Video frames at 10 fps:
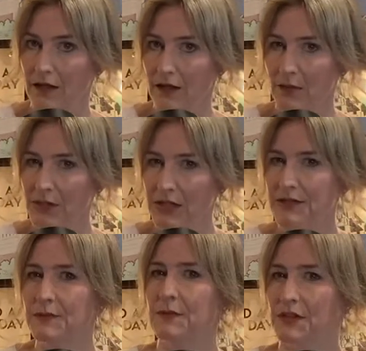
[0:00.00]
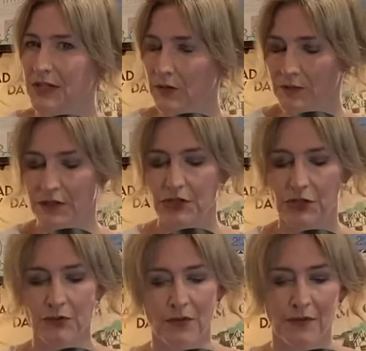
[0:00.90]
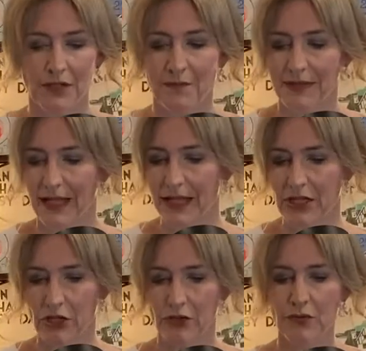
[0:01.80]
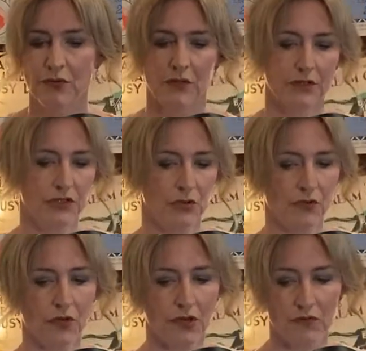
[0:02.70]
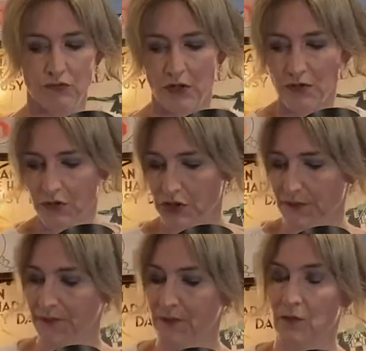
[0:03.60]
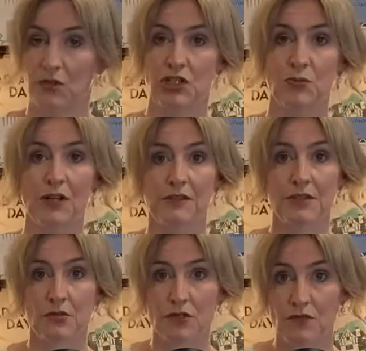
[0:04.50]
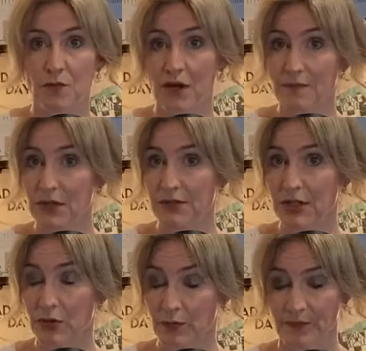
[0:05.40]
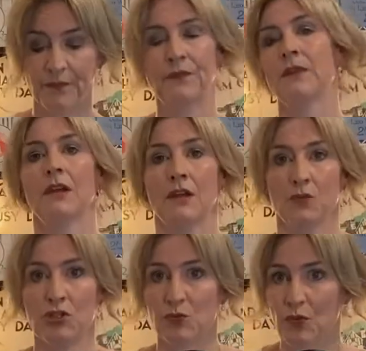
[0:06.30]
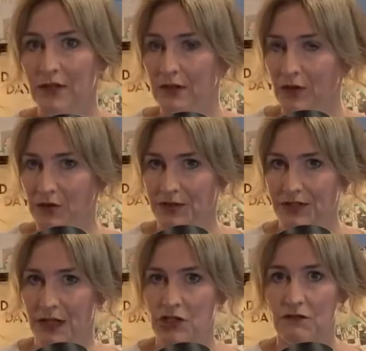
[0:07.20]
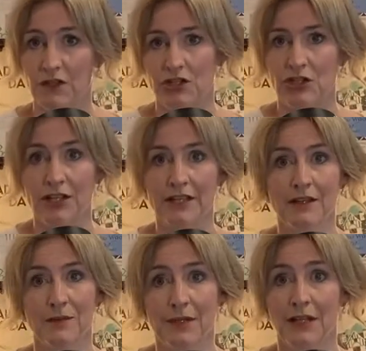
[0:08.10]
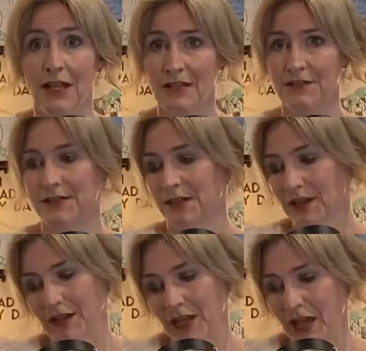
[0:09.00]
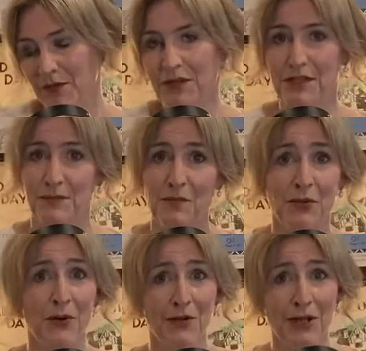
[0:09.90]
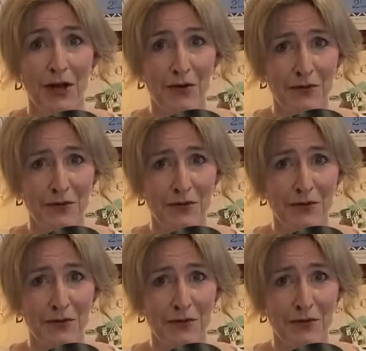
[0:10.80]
I'll tell you what I'm going to do. I'm going to play you a song that I wrote, which is one of the songs from my musical, which will get on stage eventually. But alas, everything's been put on hold,